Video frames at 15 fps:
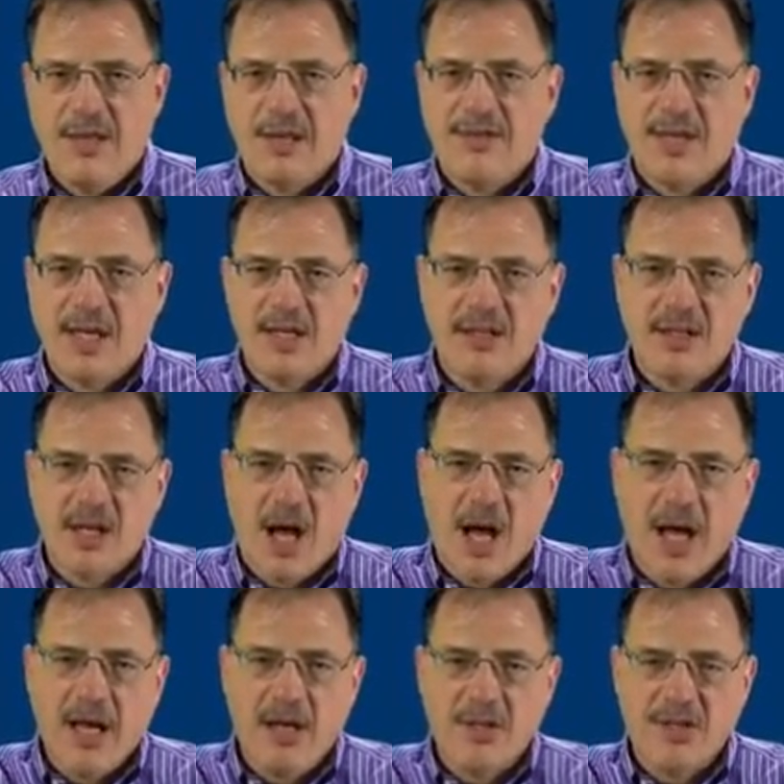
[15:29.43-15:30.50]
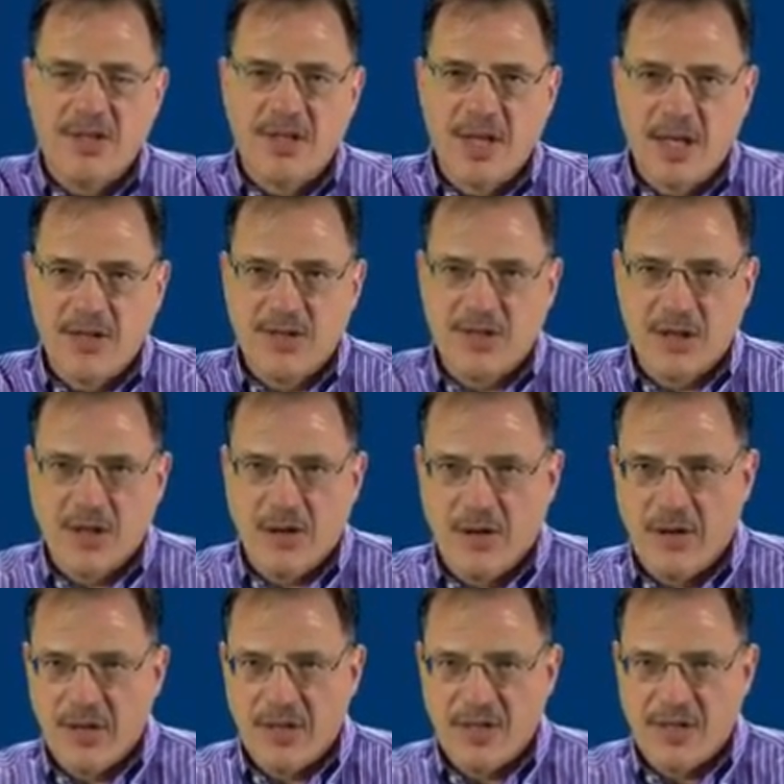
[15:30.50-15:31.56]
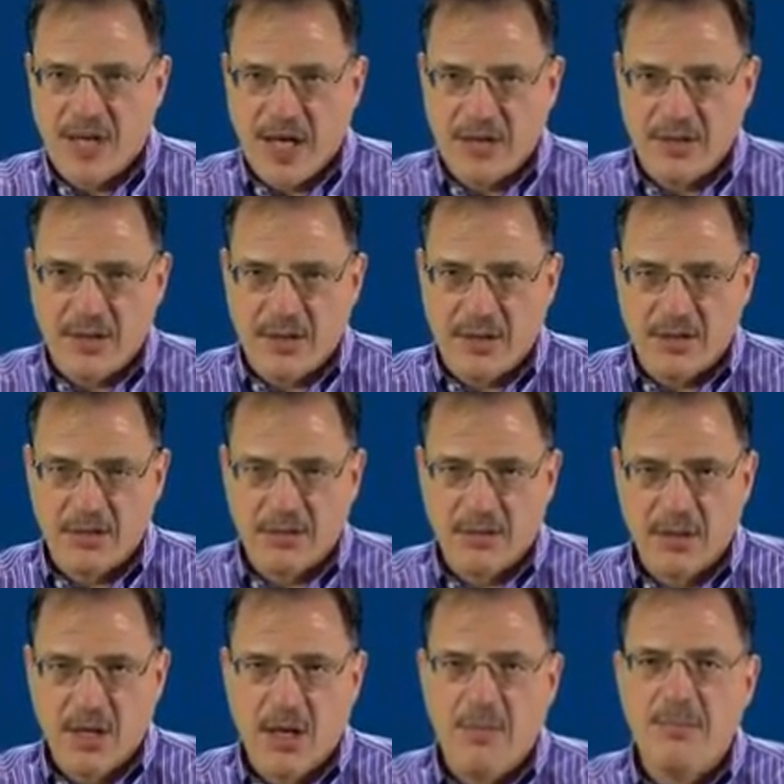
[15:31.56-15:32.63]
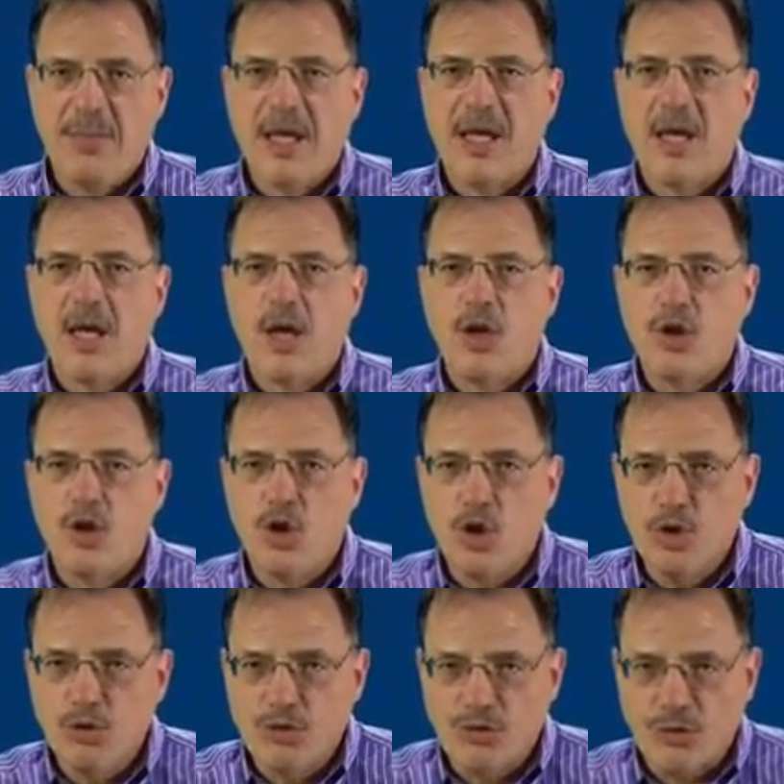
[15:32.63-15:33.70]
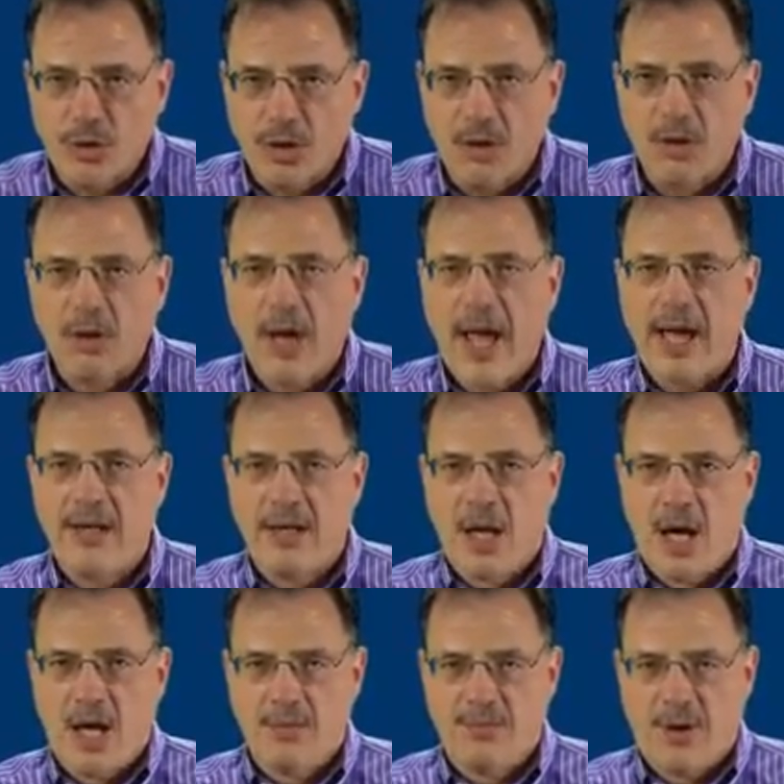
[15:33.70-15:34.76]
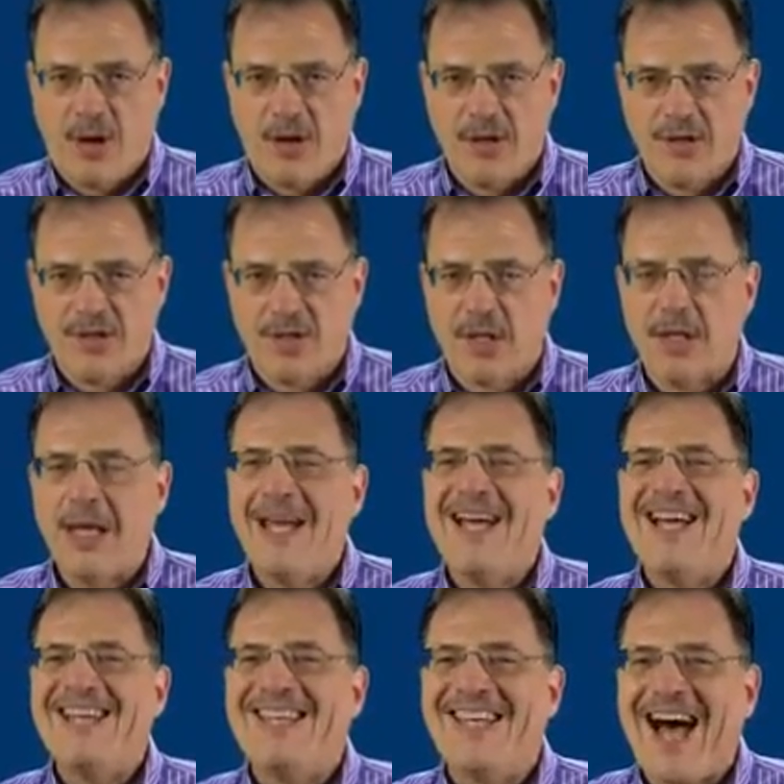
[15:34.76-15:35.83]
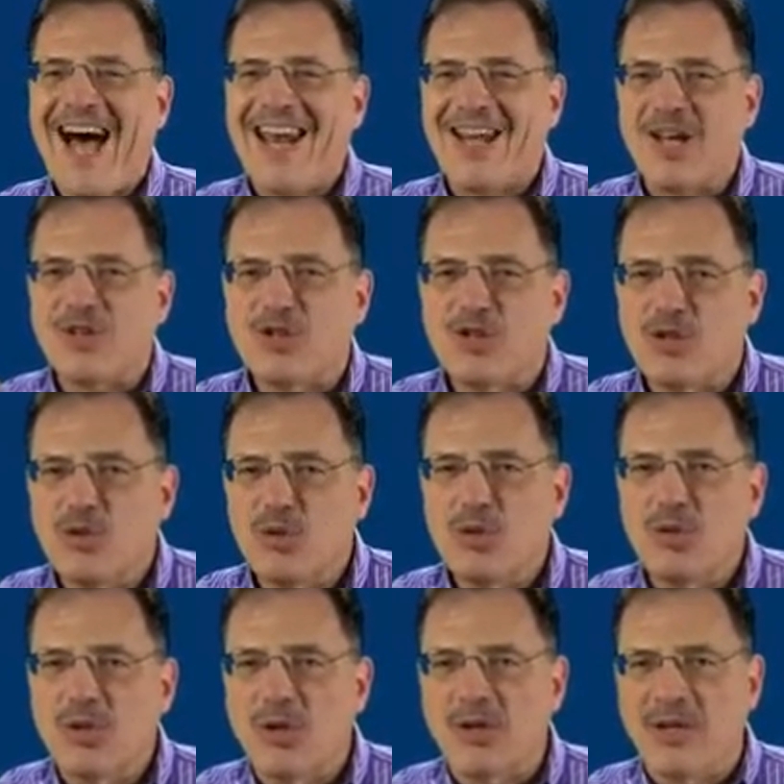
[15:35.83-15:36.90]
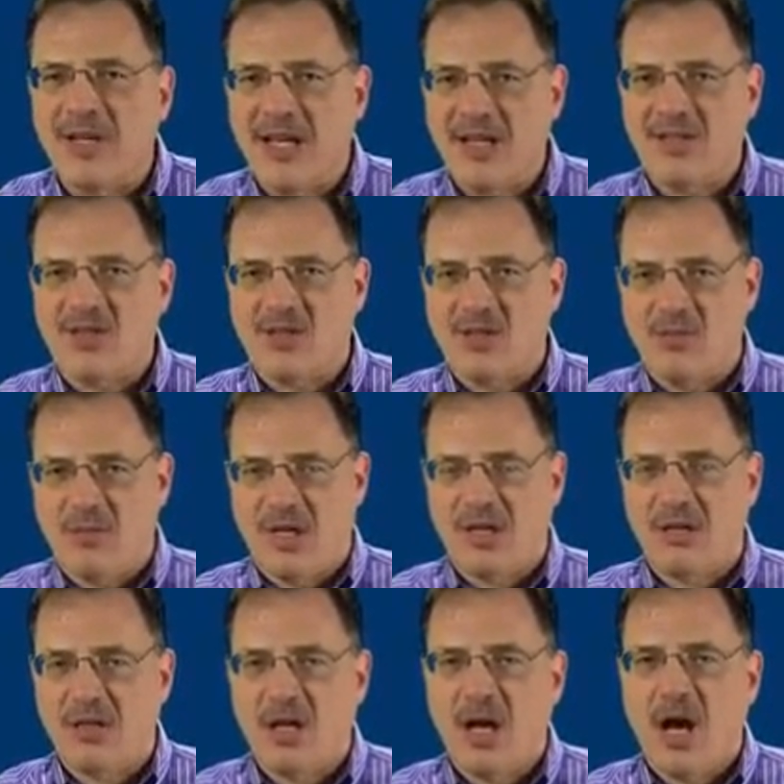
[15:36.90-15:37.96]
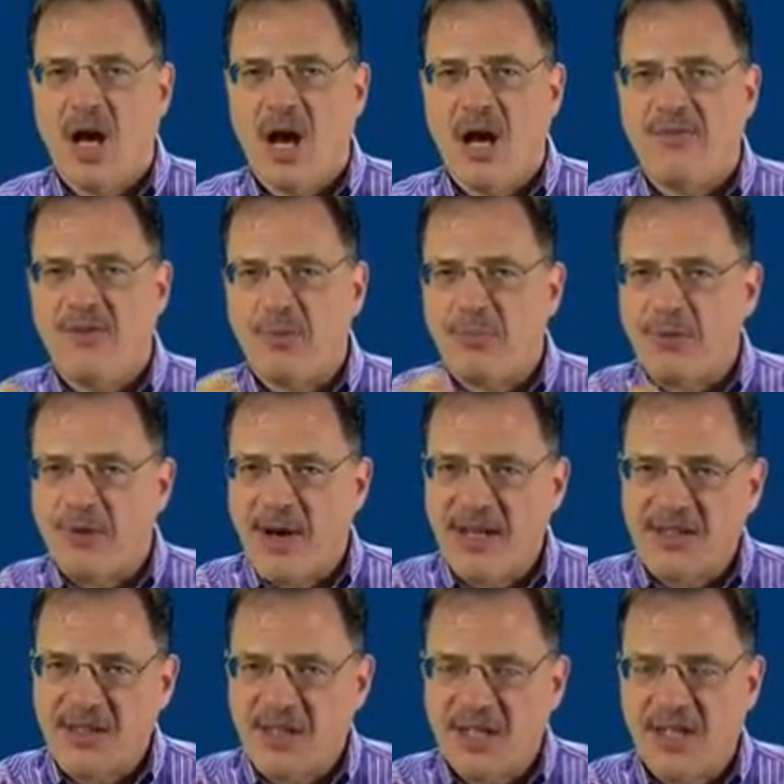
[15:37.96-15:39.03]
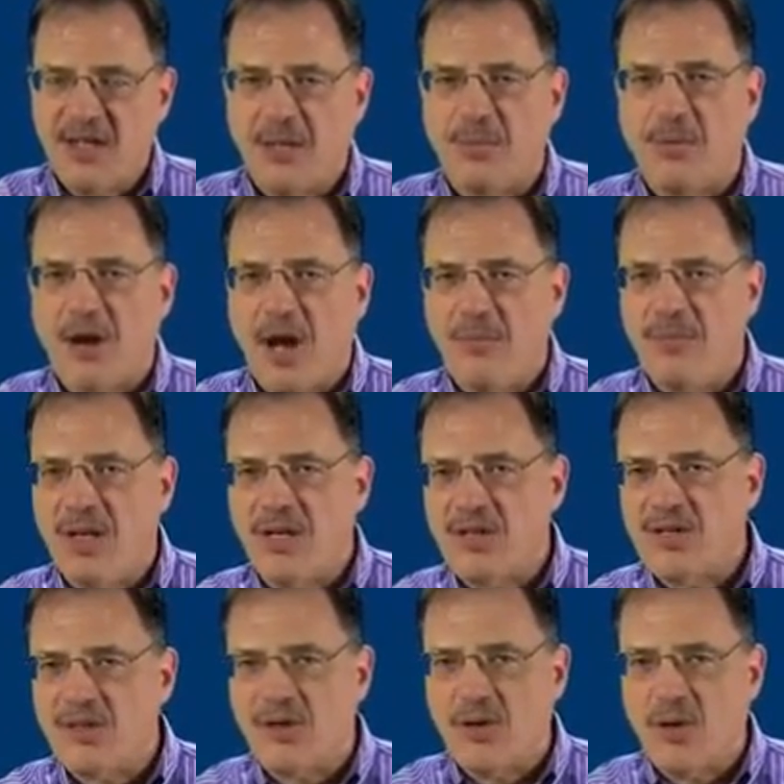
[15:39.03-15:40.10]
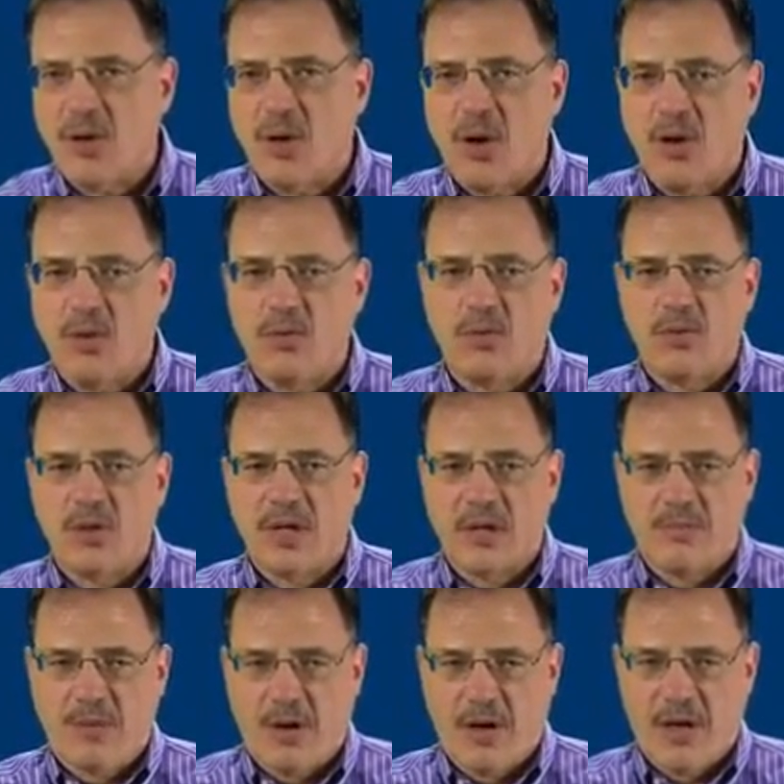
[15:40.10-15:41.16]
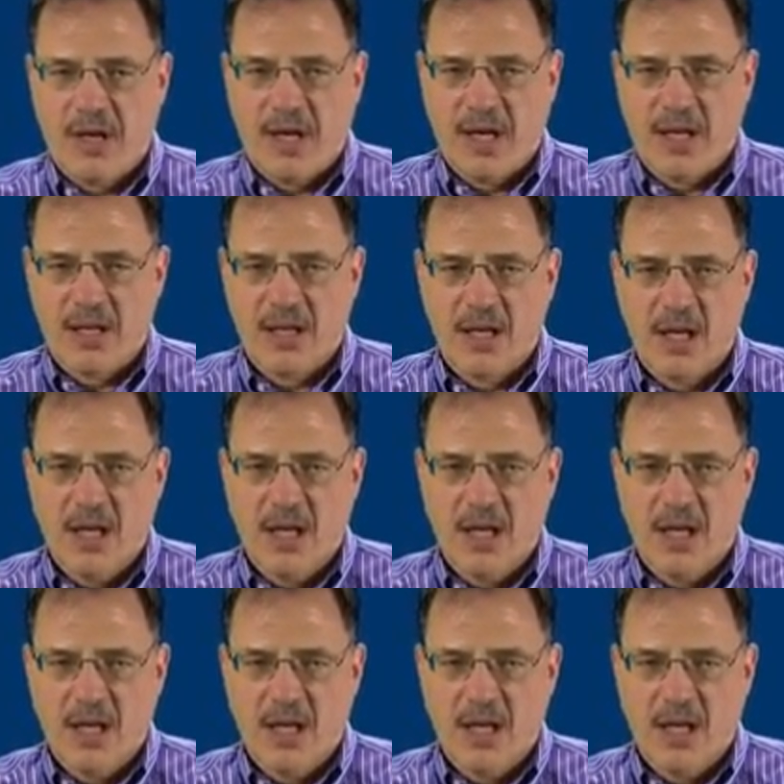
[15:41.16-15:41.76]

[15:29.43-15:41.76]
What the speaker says: that the entire state security sector be neutral and nonpartisan, not a tool or an instrument of a president, a prime minister, or a ruling party,